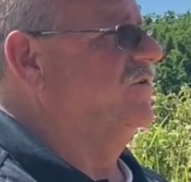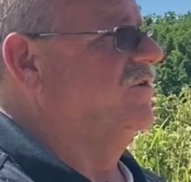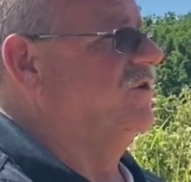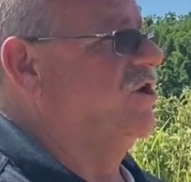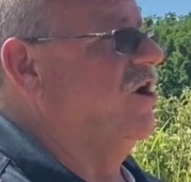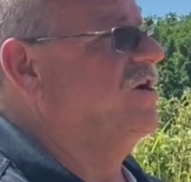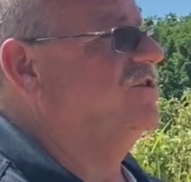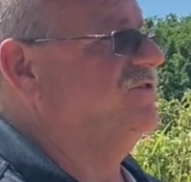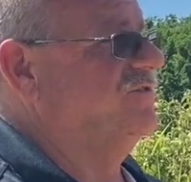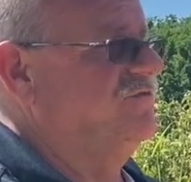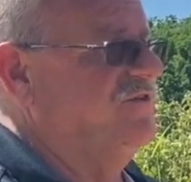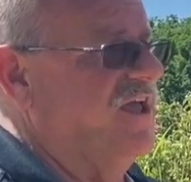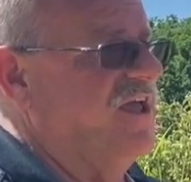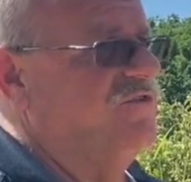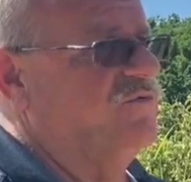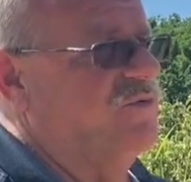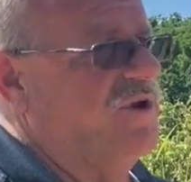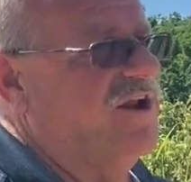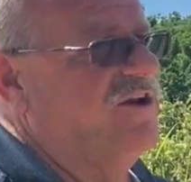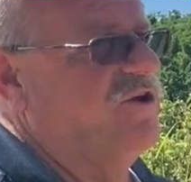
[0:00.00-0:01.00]
the cause of
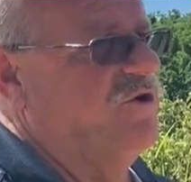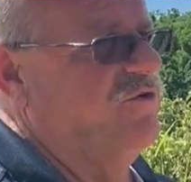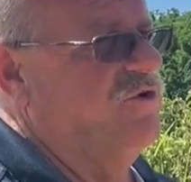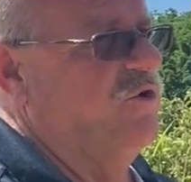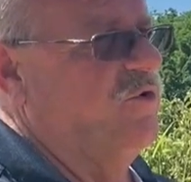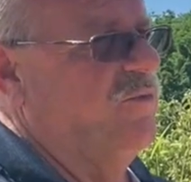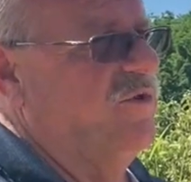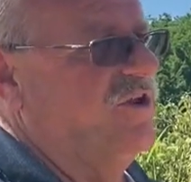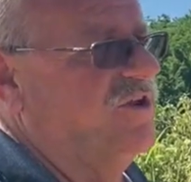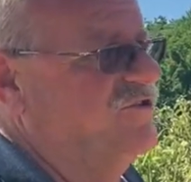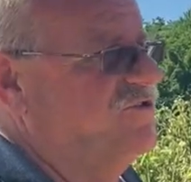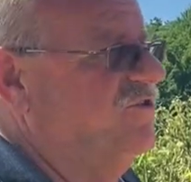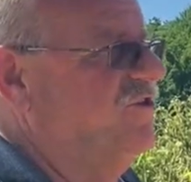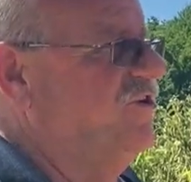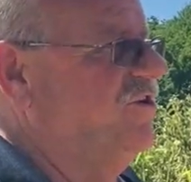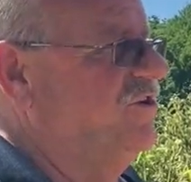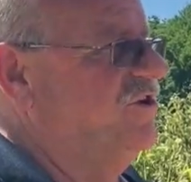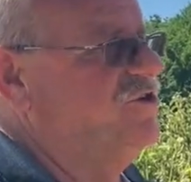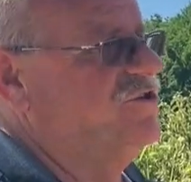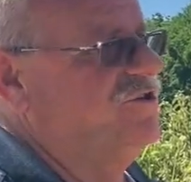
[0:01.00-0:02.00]
death when I don't know because of the
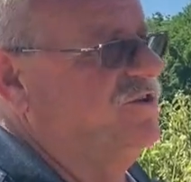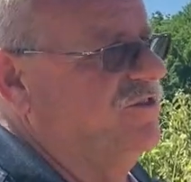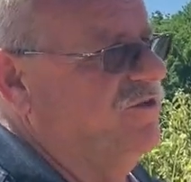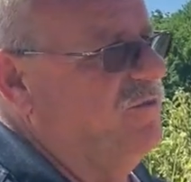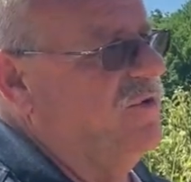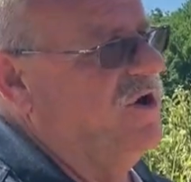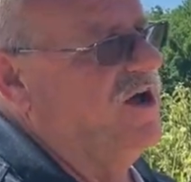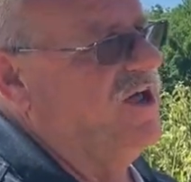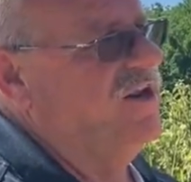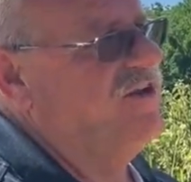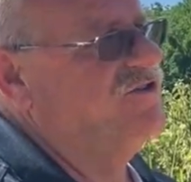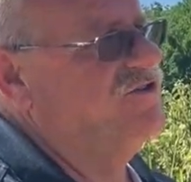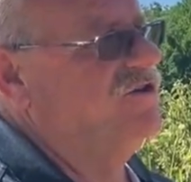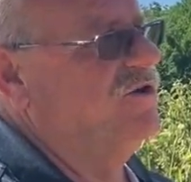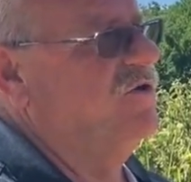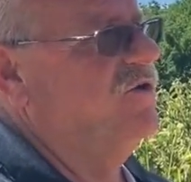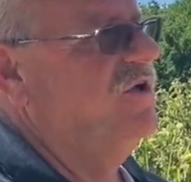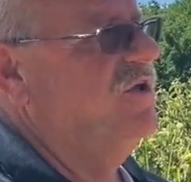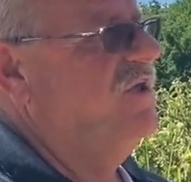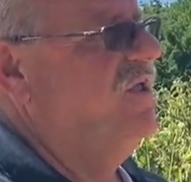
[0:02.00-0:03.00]
condition of the body.
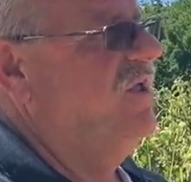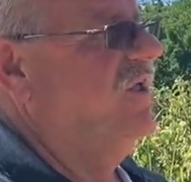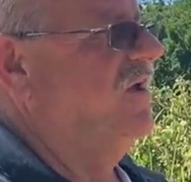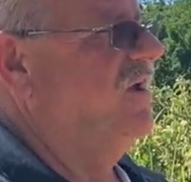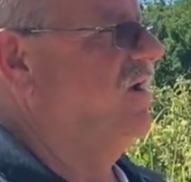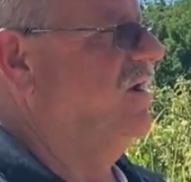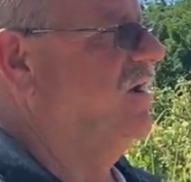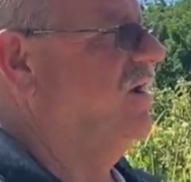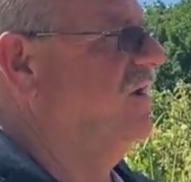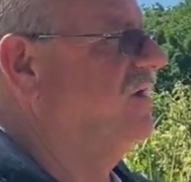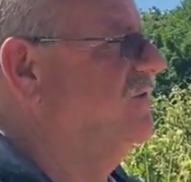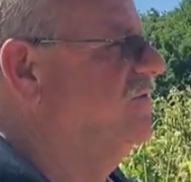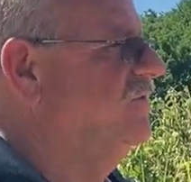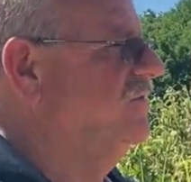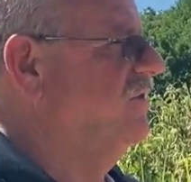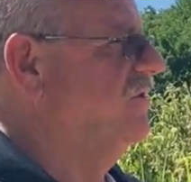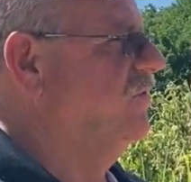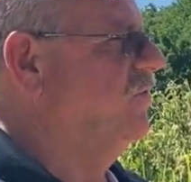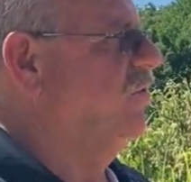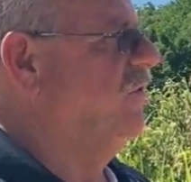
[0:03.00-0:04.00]
So, uh,
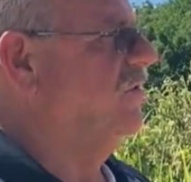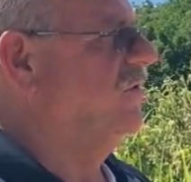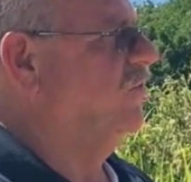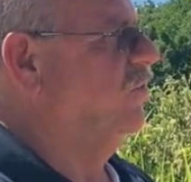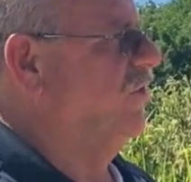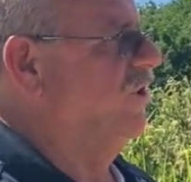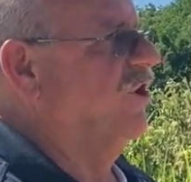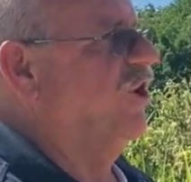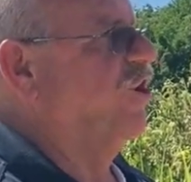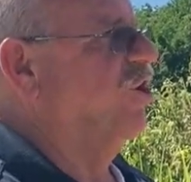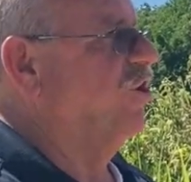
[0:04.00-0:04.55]
you know, we're, we're going to